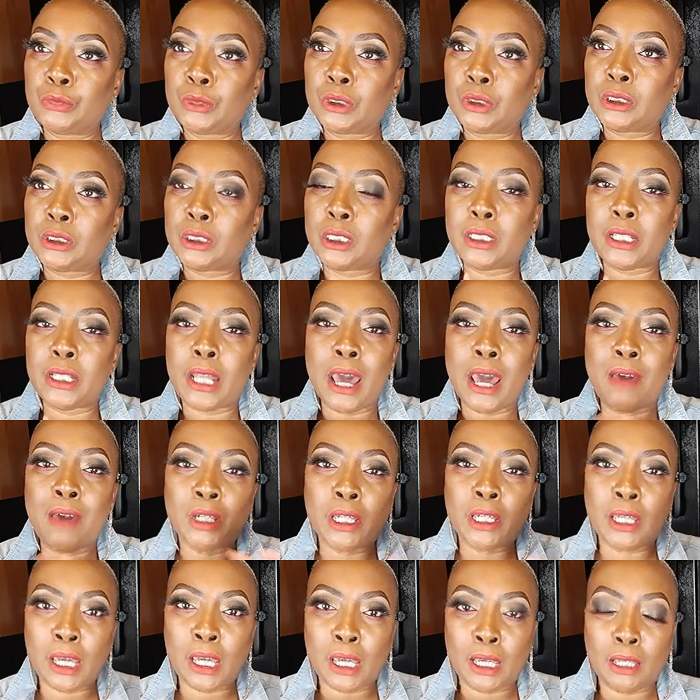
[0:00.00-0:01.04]
to
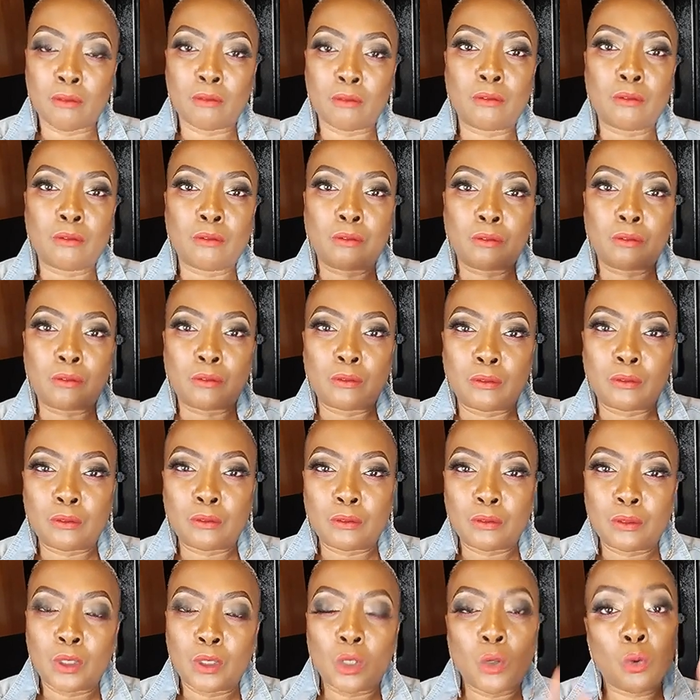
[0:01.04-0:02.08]
navigate
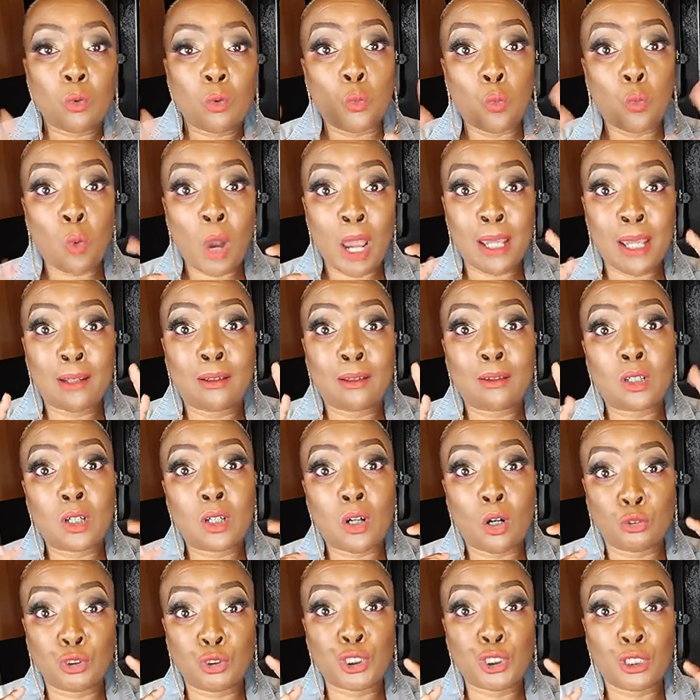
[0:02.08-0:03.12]
white
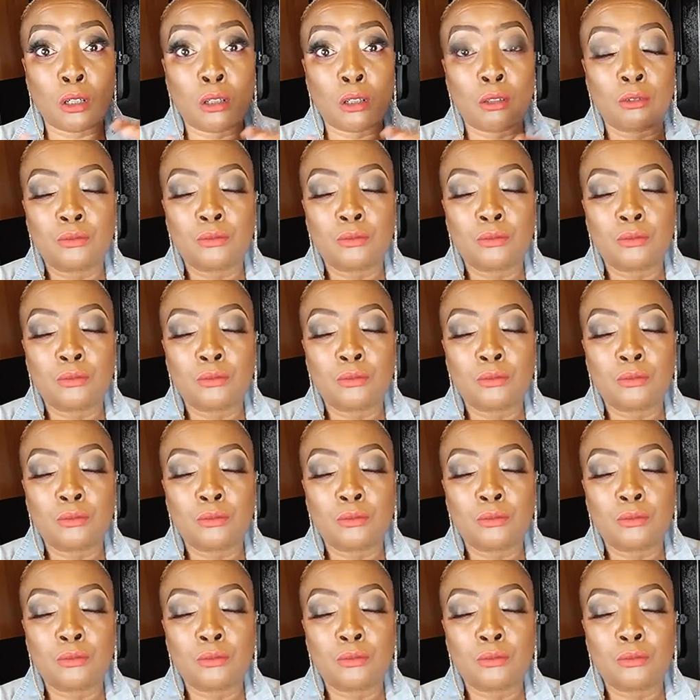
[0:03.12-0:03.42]
culture